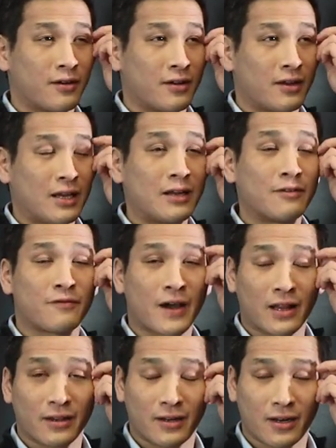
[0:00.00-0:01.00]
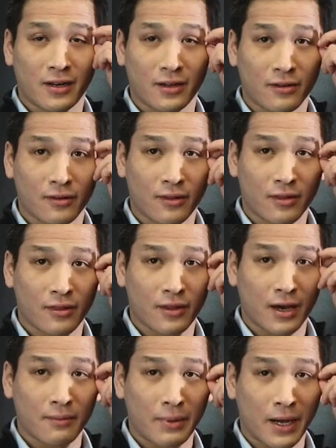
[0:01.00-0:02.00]
invalidating
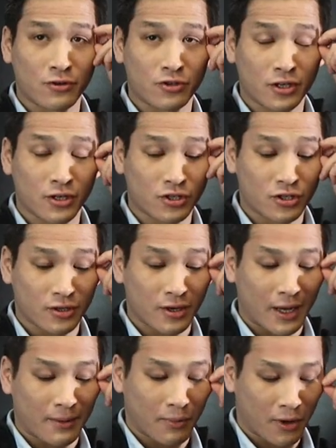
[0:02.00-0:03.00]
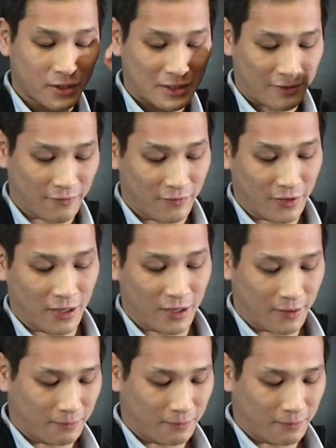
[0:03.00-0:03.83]
that boundary condition at positive infinity.